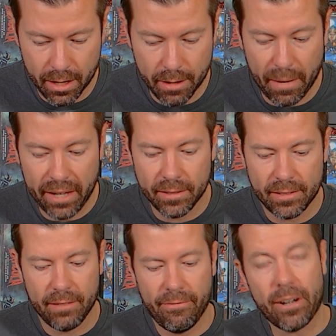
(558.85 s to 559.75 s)
the miners
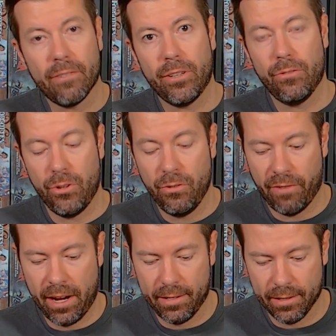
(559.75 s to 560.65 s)
see very few new
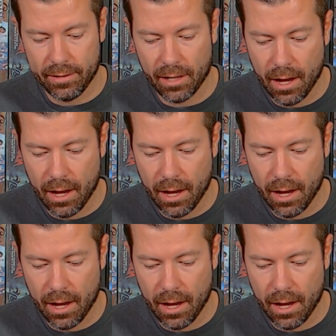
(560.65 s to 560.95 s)
faces.